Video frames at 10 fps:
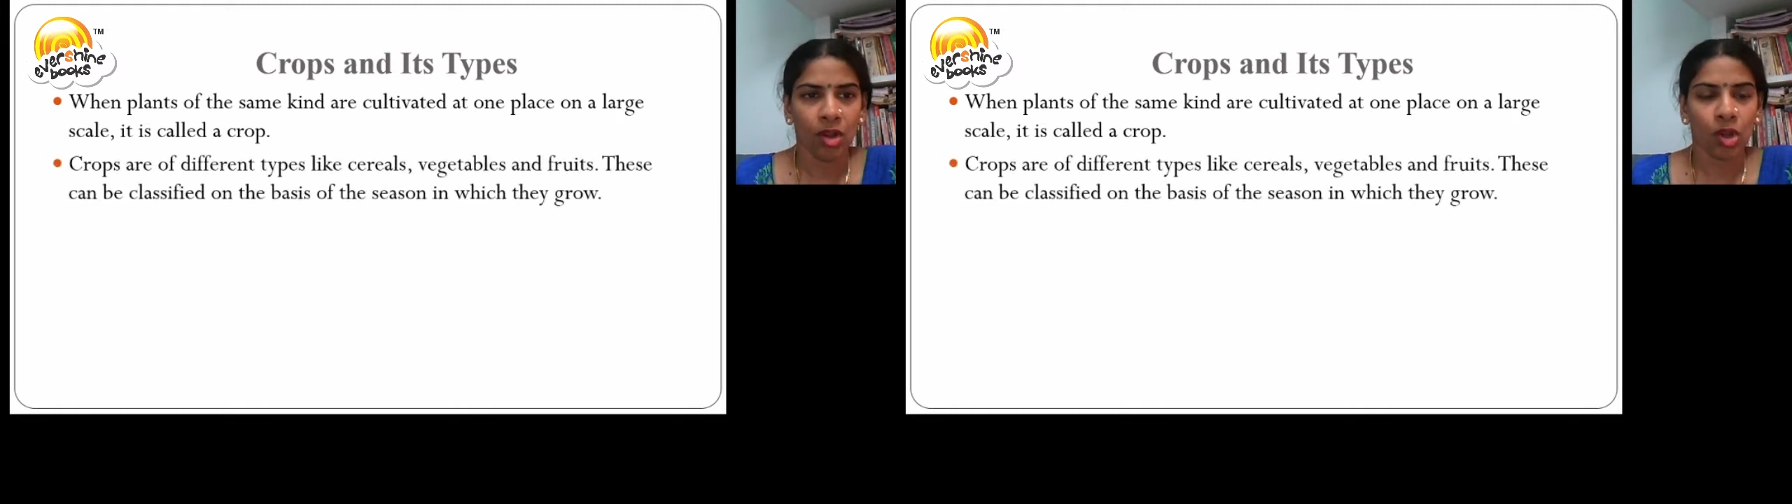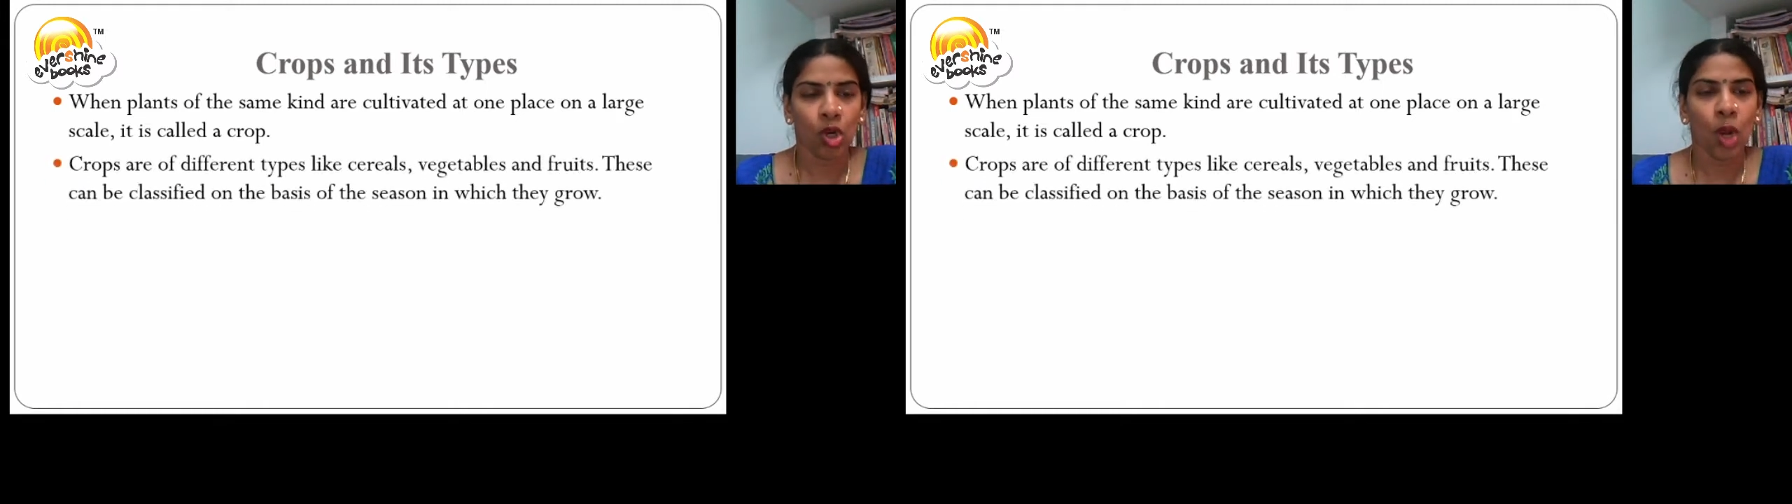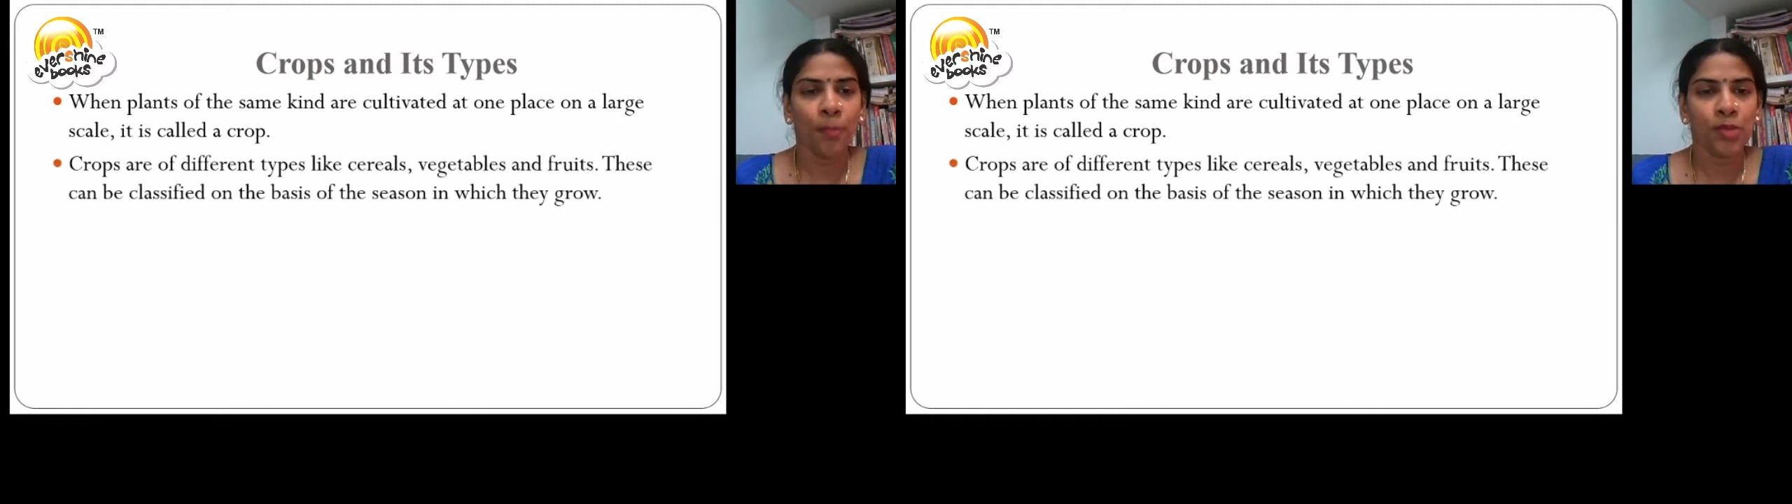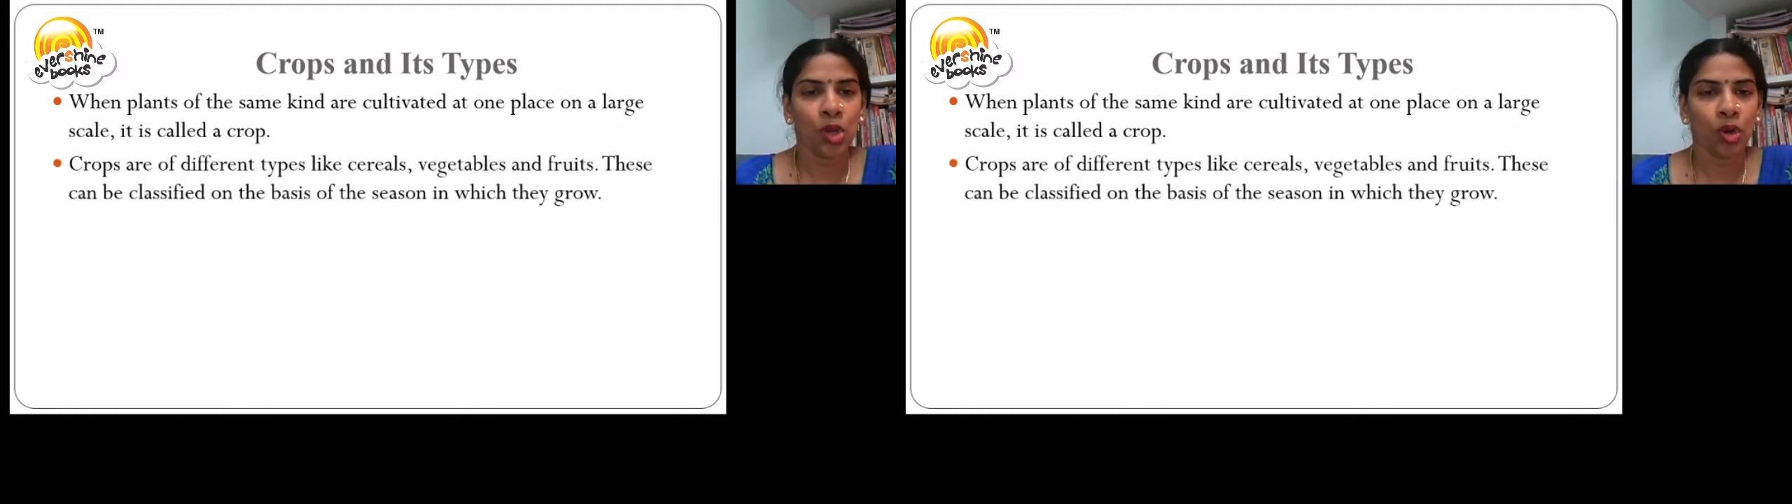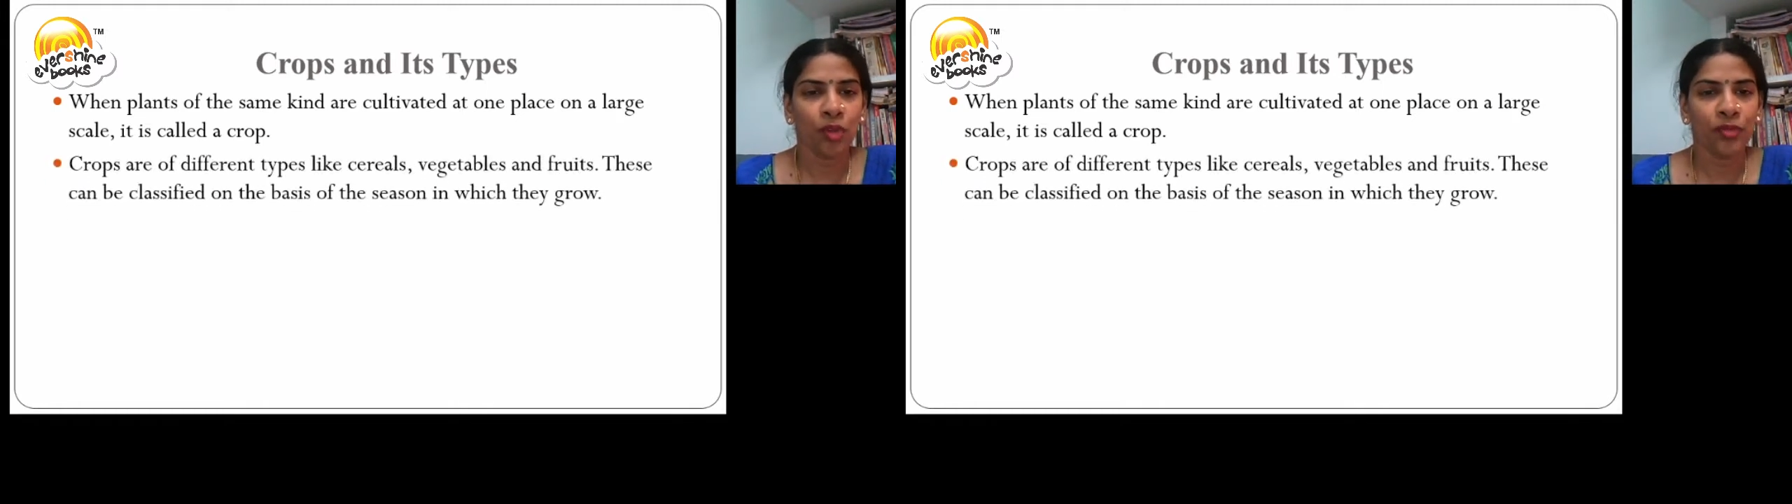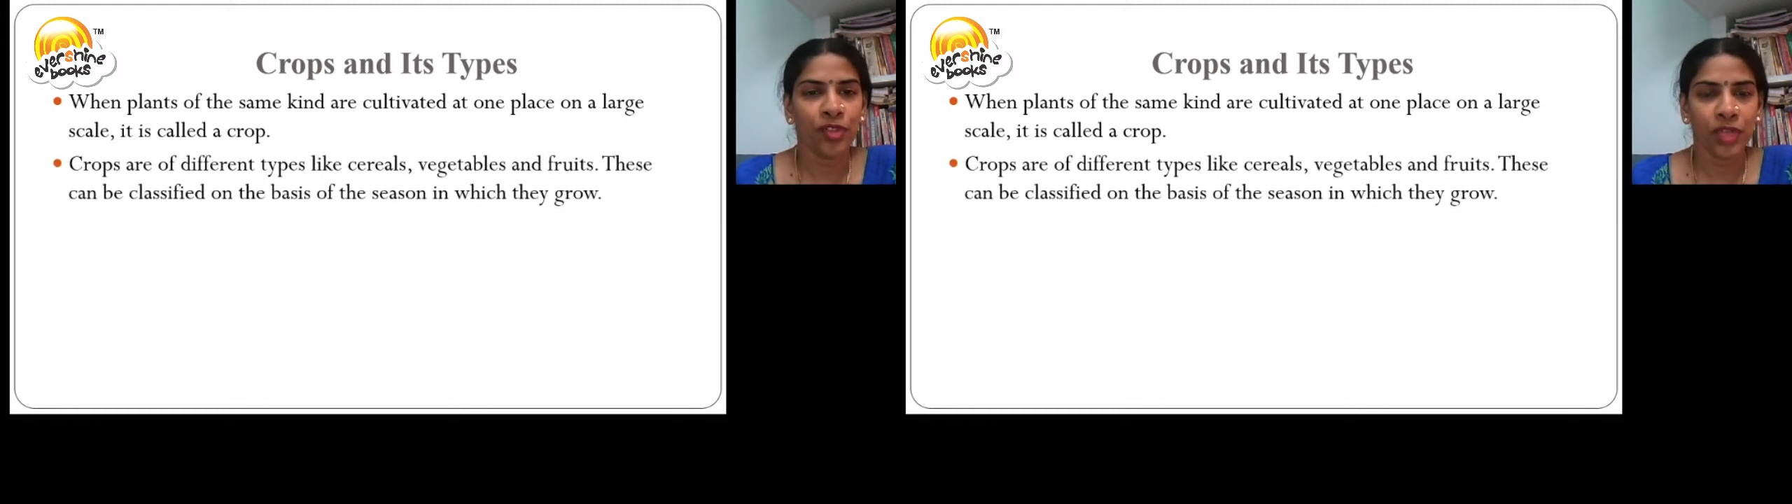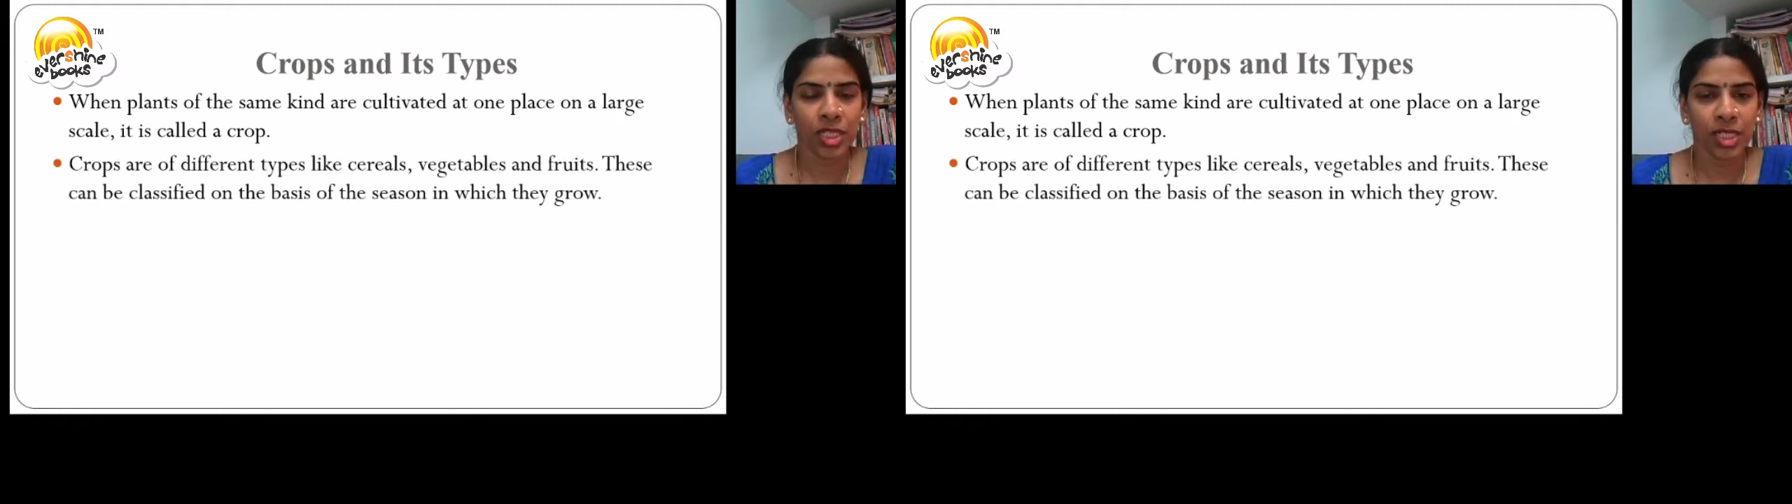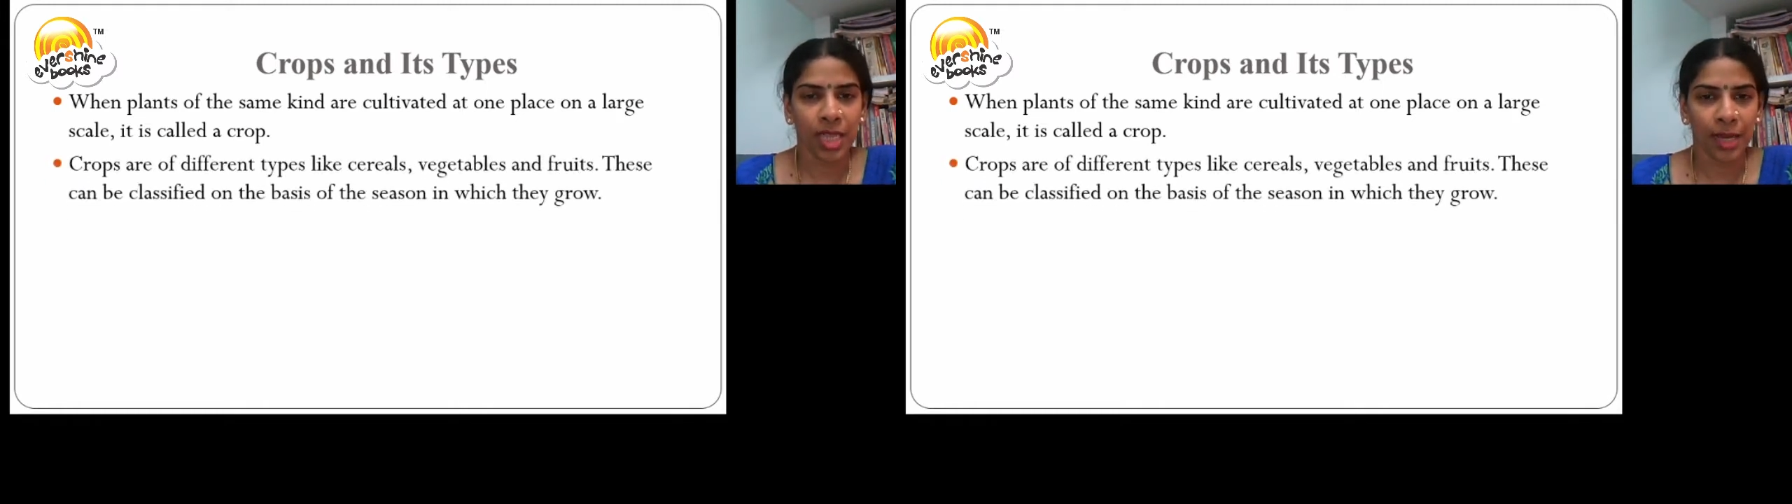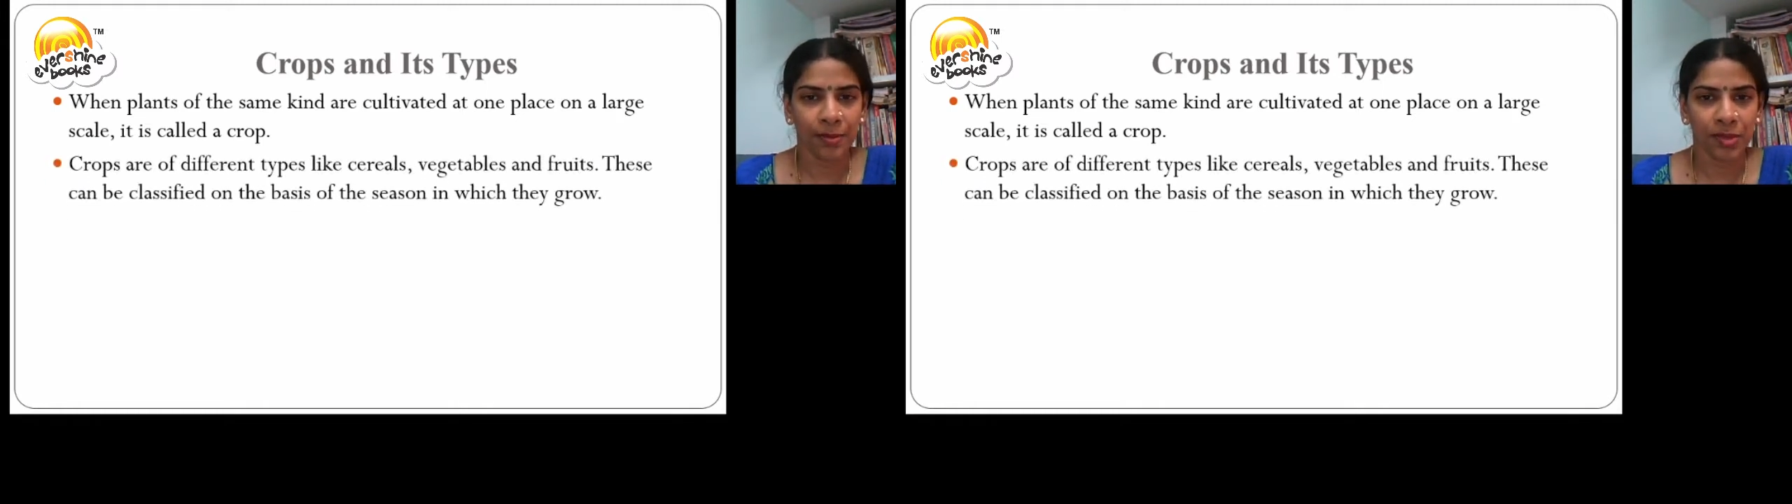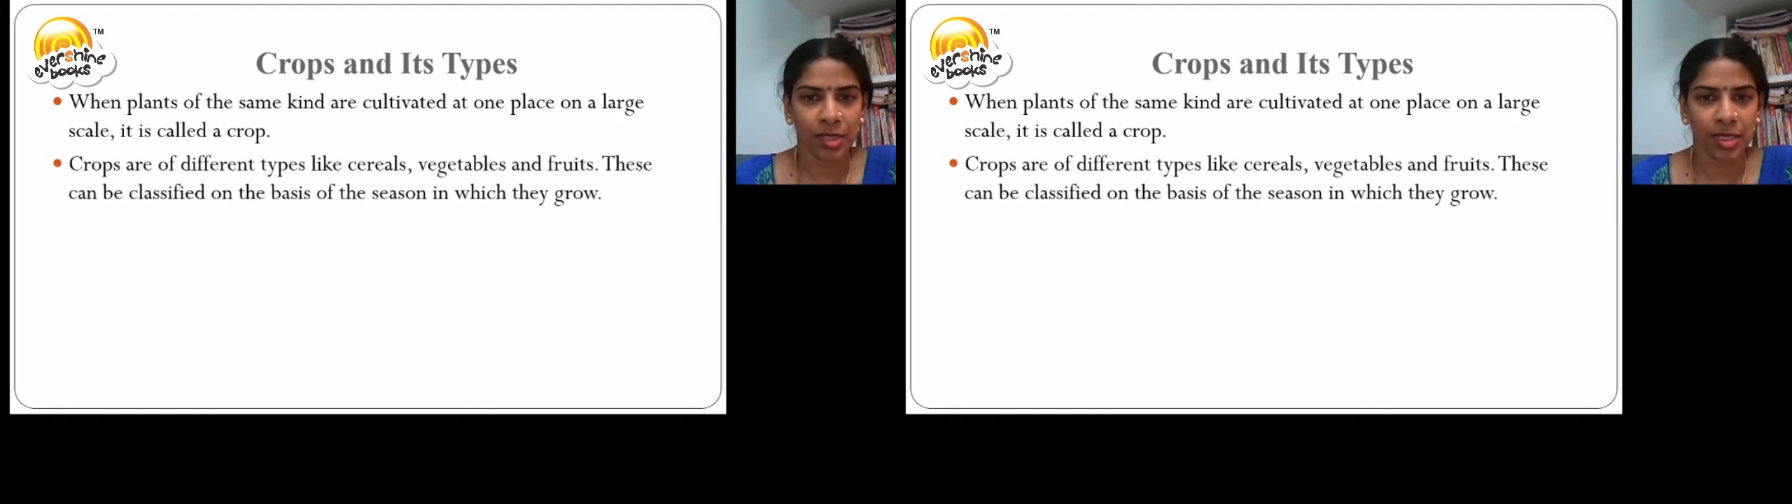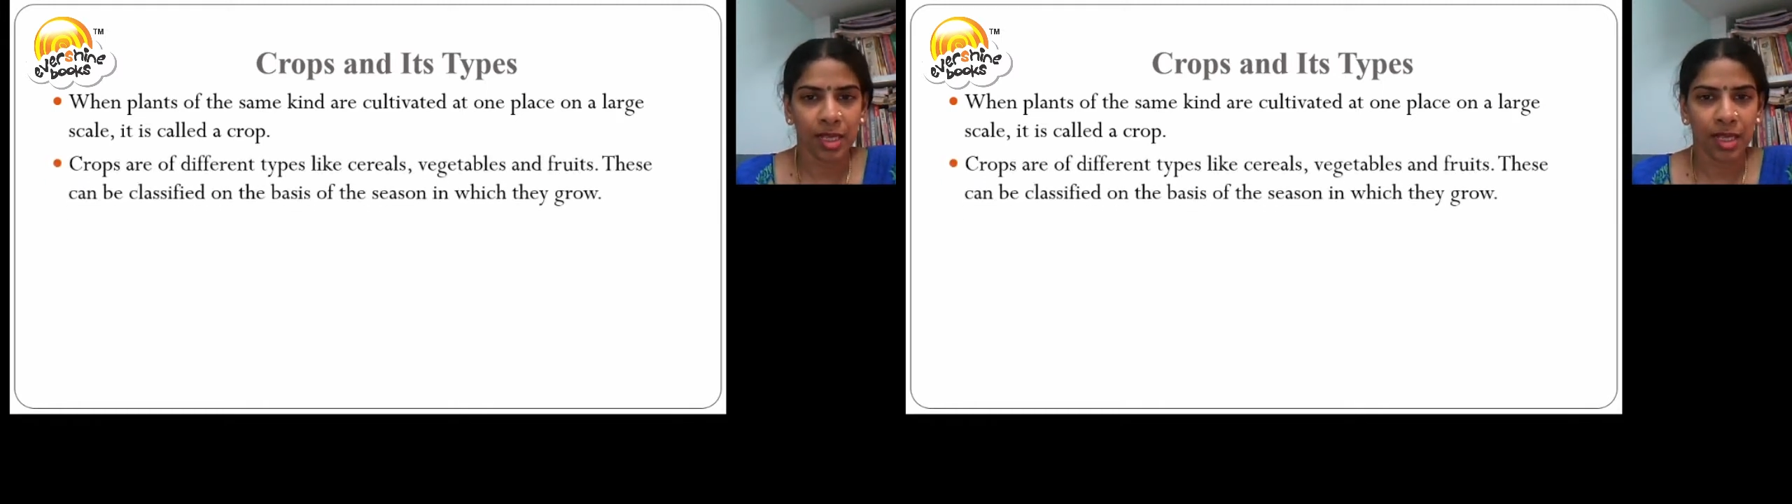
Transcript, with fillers: Crops are of different types